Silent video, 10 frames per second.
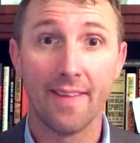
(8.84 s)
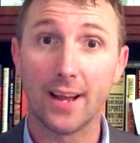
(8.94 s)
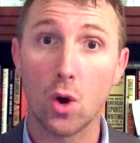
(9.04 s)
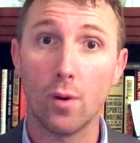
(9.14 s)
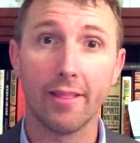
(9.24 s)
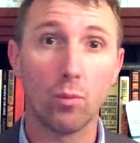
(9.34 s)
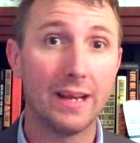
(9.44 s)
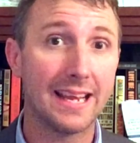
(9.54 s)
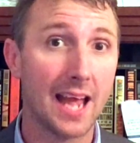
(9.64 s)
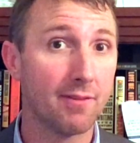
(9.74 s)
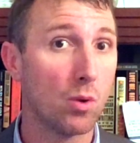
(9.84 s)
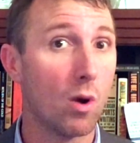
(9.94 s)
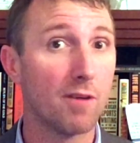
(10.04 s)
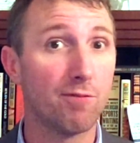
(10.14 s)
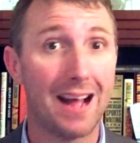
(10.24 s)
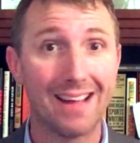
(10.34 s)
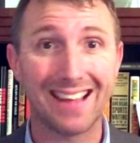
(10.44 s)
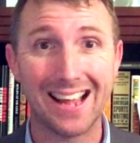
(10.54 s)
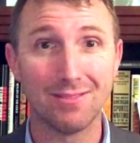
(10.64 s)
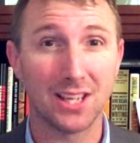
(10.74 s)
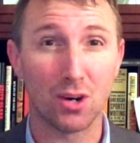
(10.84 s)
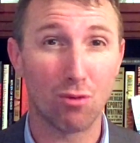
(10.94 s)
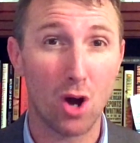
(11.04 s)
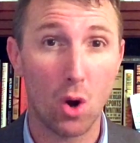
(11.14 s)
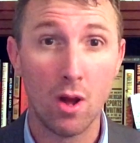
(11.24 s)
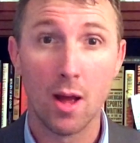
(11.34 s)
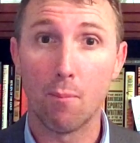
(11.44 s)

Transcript: They go into the week having won five games in a row.